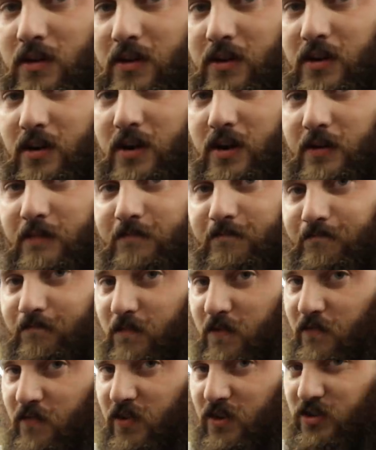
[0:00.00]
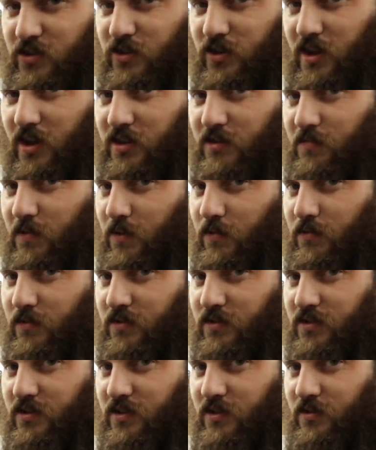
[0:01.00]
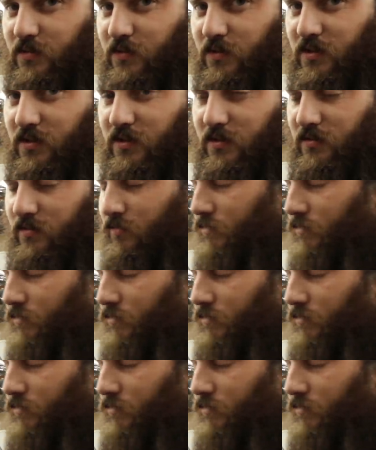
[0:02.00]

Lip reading: All right, figured you guys might want to see what